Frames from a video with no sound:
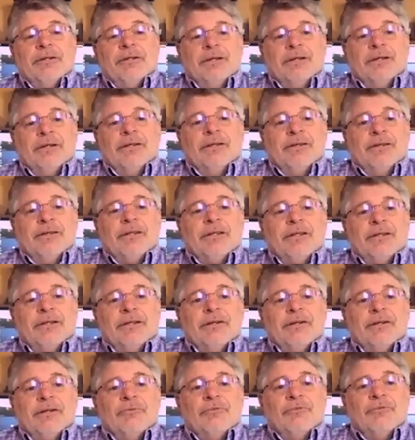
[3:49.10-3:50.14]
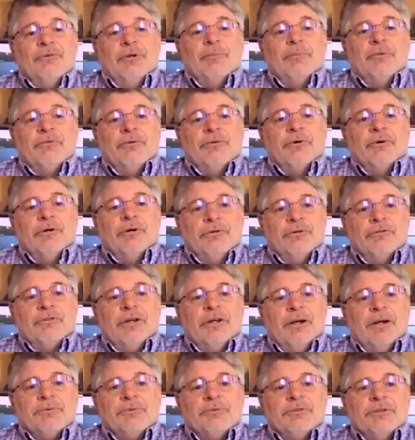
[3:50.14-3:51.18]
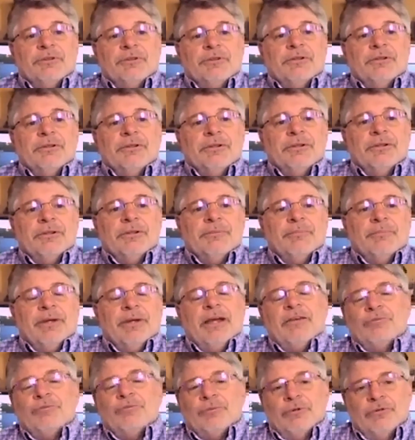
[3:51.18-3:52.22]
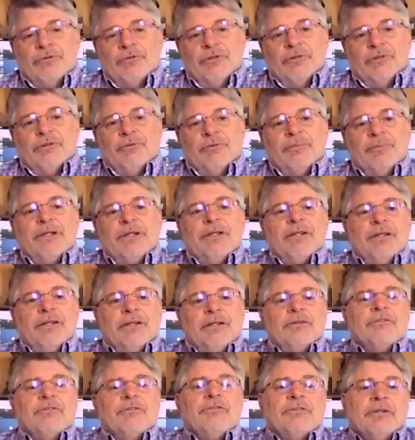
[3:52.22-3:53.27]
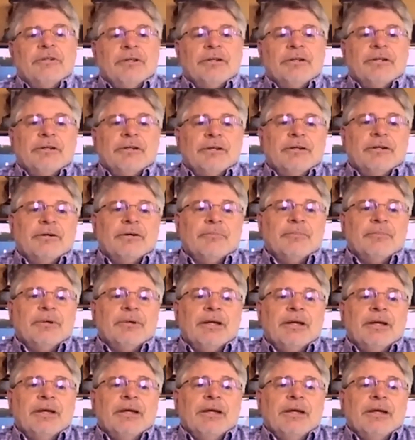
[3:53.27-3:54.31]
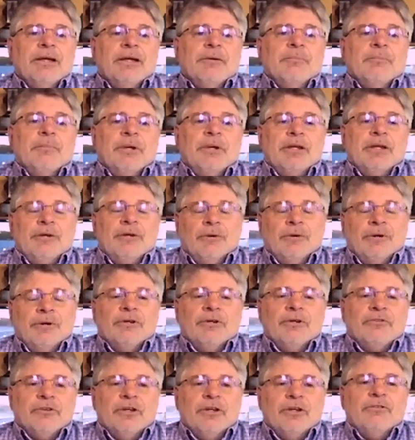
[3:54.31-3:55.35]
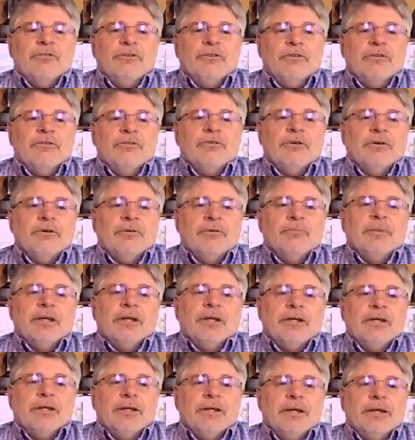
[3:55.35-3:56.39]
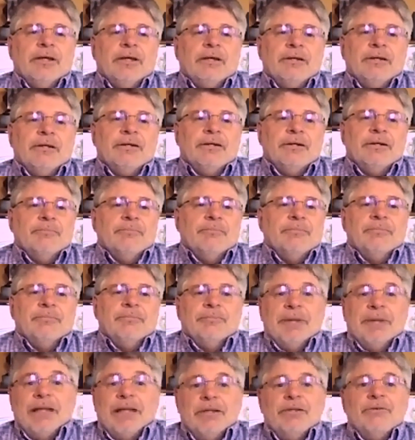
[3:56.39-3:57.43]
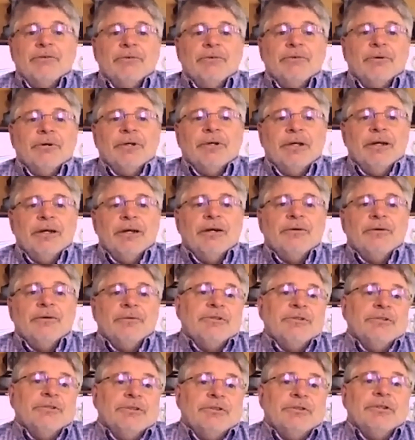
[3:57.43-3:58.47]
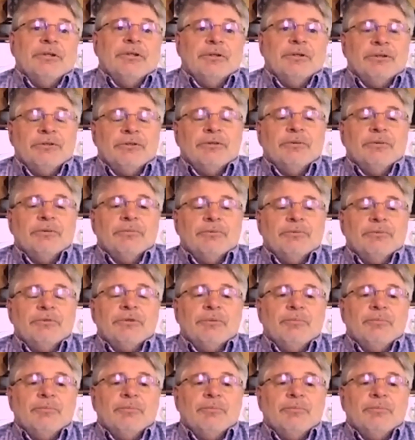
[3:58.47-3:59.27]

the join before host option, passwords on your meetings. Many organizations are making that mandatory now, which is Zoom's